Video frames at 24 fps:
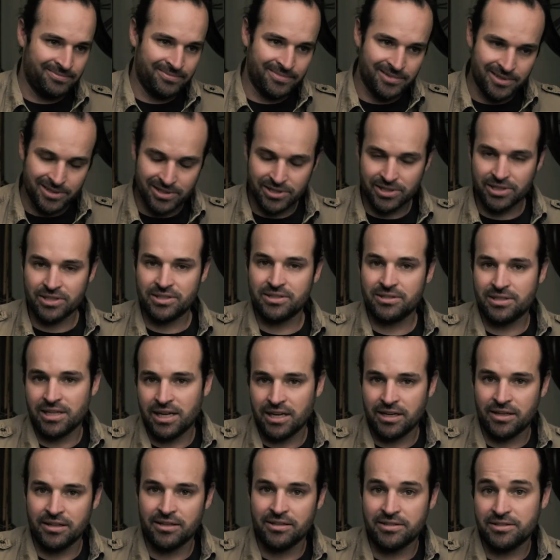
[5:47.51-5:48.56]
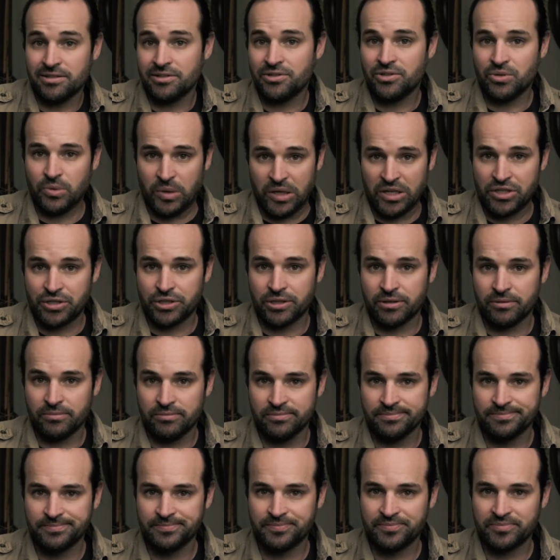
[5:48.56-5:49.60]
It's just kind of the situation
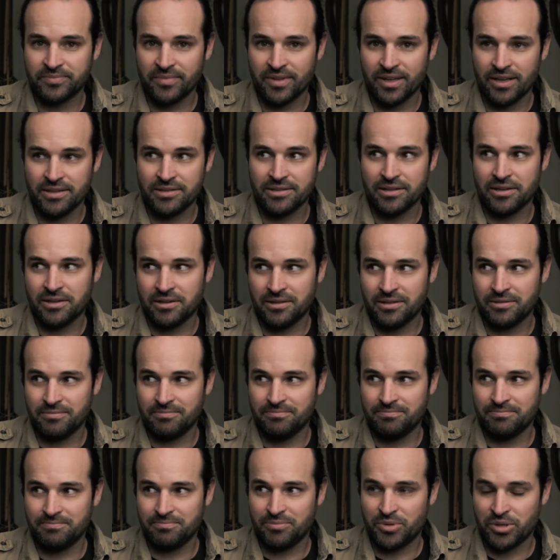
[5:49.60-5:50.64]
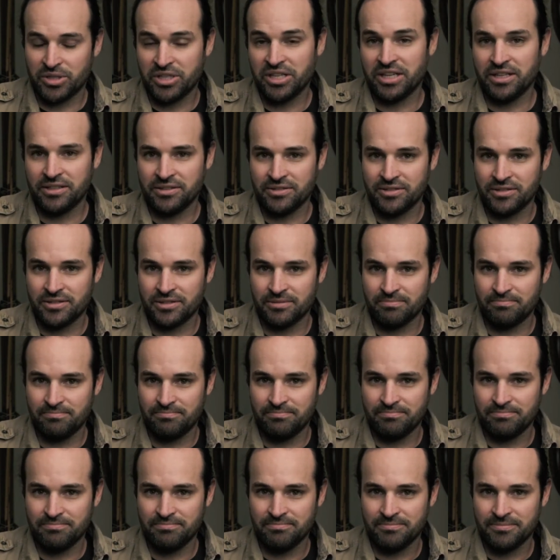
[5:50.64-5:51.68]
as it pertains to
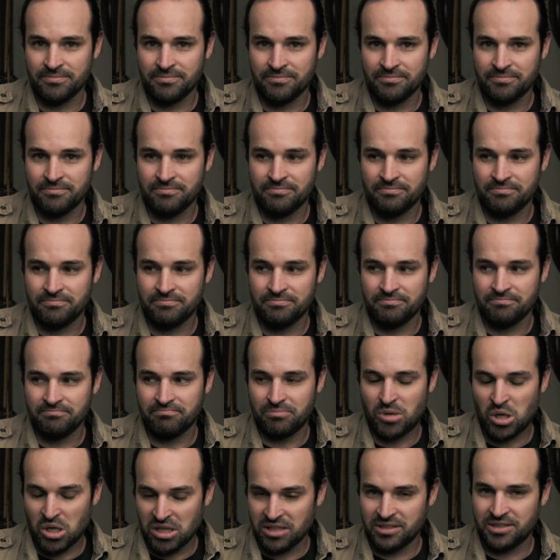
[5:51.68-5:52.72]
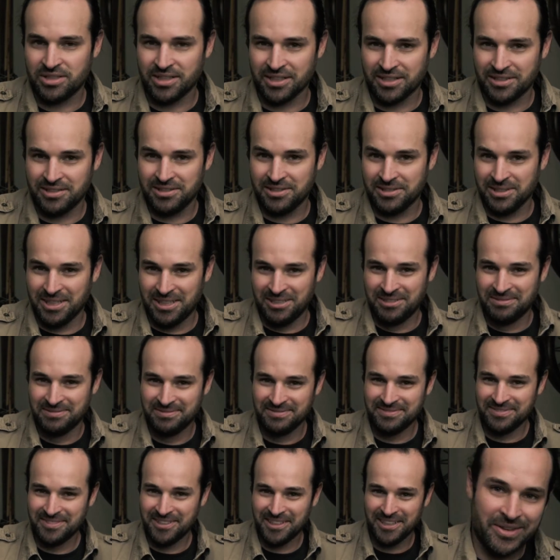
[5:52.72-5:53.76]
politics.
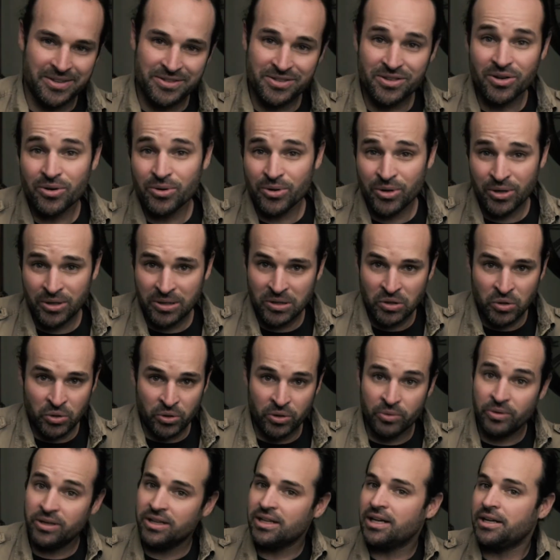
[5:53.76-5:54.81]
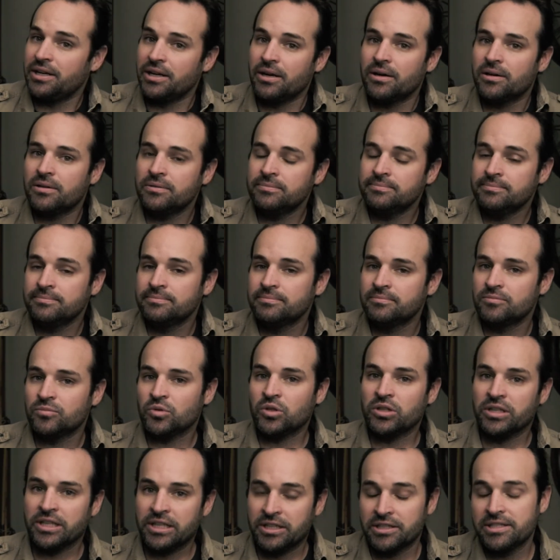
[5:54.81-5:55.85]
So who do we let know?
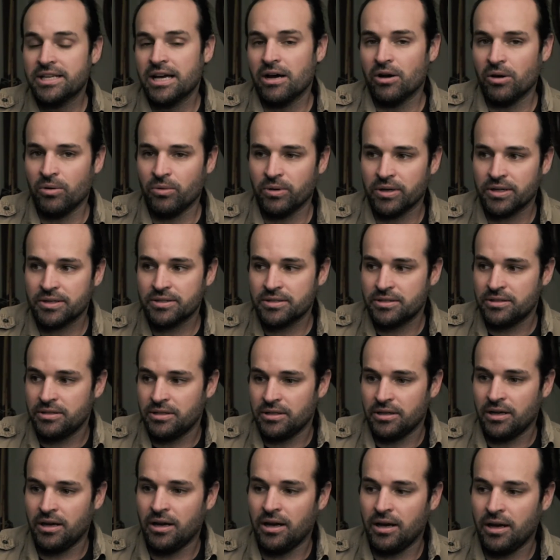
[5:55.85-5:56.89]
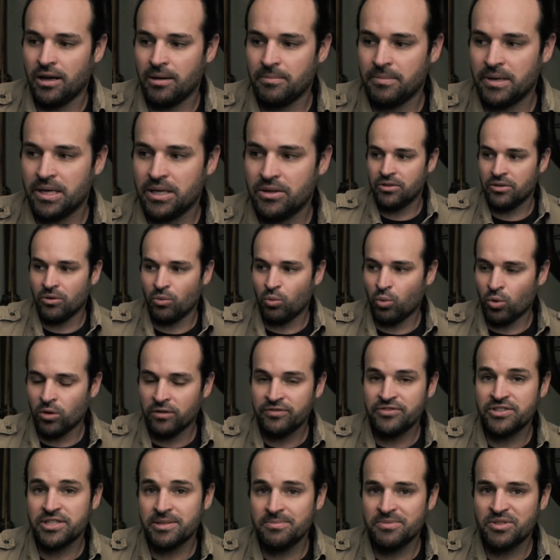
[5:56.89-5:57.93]
Well, here's how it works. The
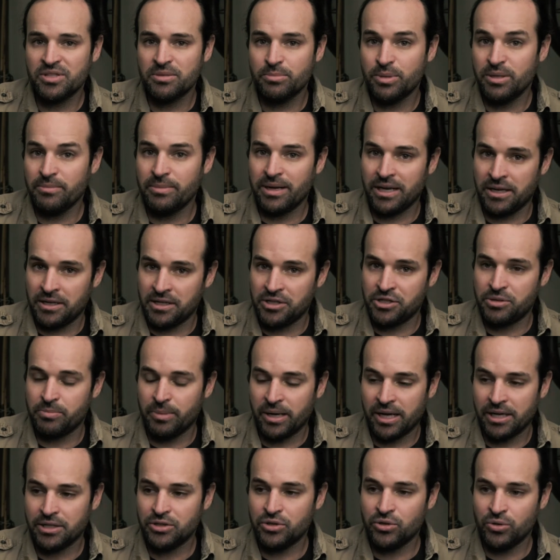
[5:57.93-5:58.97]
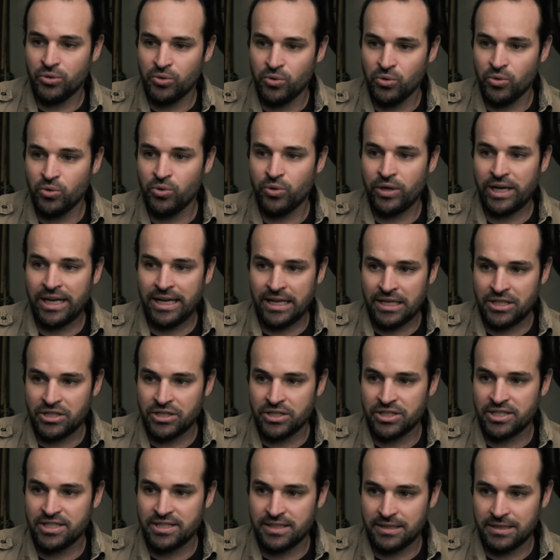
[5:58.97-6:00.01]
wolf seems to be managed by two
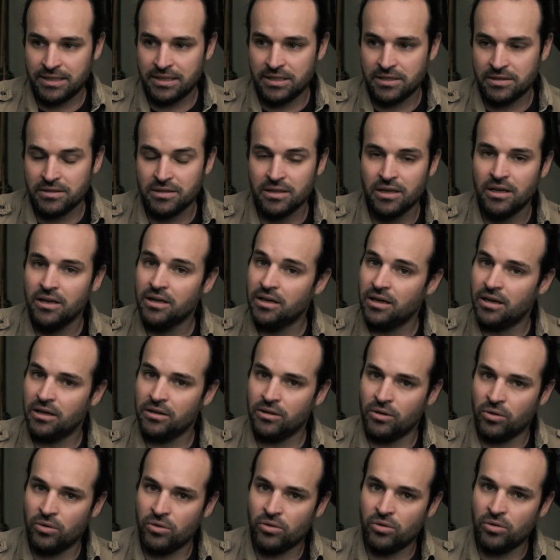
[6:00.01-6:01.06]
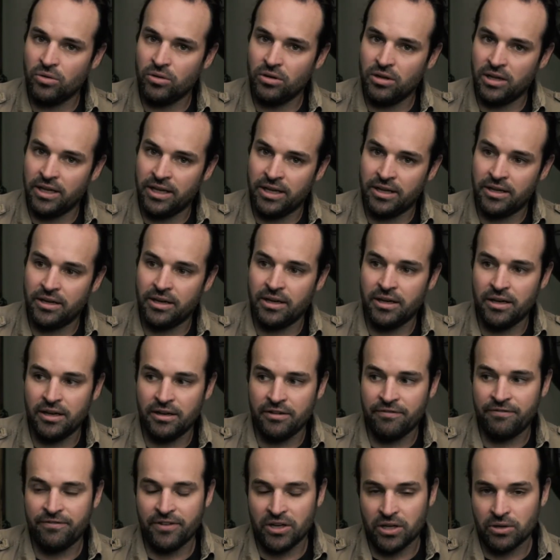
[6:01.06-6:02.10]
agencies, a local and a
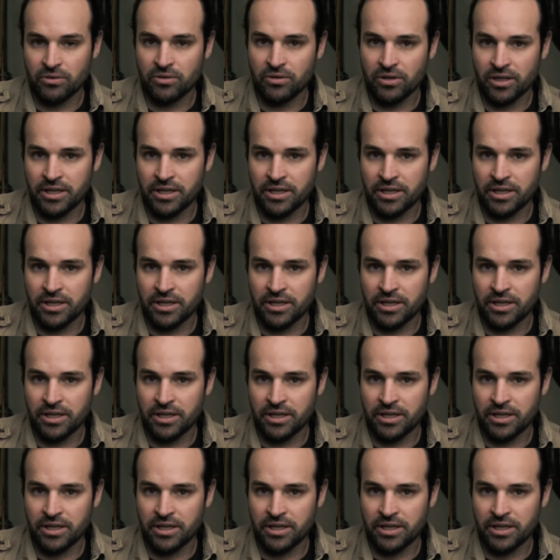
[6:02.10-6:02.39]
federal